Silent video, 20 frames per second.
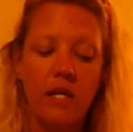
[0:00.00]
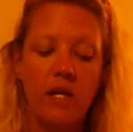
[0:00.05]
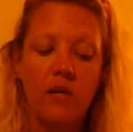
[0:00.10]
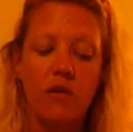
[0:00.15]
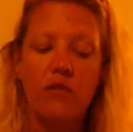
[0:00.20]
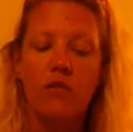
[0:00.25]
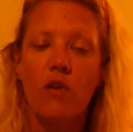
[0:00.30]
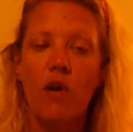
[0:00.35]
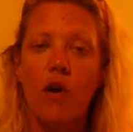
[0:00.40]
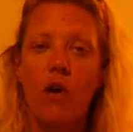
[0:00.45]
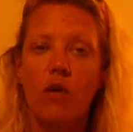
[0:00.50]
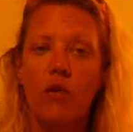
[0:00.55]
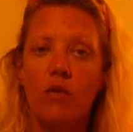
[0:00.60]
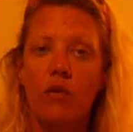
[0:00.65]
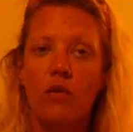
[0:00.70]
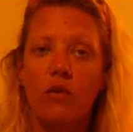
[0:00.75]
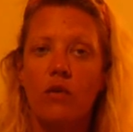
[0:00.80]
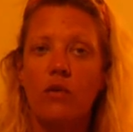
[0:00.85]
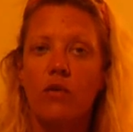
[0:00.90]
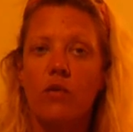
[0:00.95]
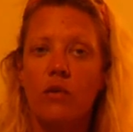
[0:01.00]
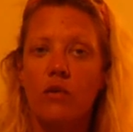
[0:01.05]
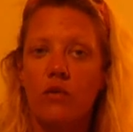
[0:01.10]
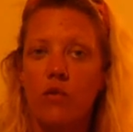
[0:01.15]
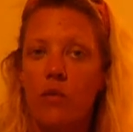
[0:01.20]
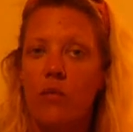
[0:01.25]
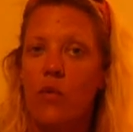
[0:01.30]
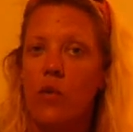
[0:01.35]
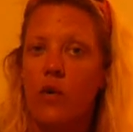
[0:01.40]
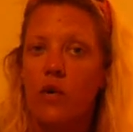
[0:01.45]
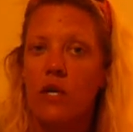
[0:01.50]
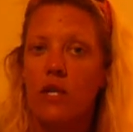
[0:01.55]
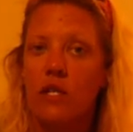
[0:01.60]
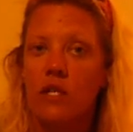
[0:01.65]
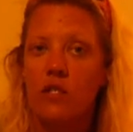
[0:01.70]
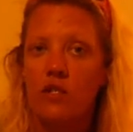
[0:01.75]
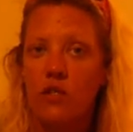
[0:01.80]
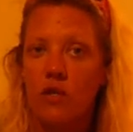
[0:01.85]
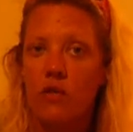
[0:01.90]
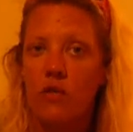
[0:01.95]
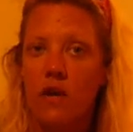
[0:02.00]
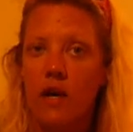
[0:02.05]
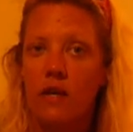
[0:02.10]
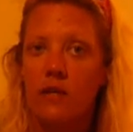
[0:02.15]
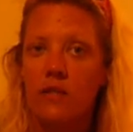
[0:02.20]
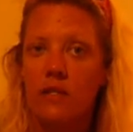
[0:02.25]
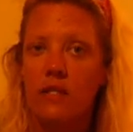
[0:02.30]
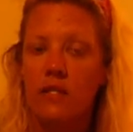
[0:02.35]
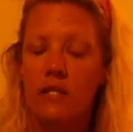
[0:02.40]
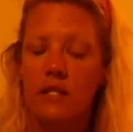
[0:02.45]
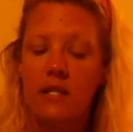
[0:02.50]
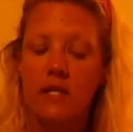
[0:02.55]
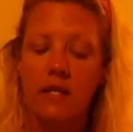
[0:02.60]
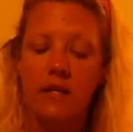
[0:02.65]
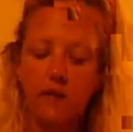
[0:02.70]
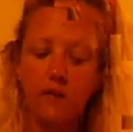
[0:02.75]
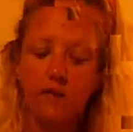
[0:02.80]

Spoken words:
years or older was reported in 2010.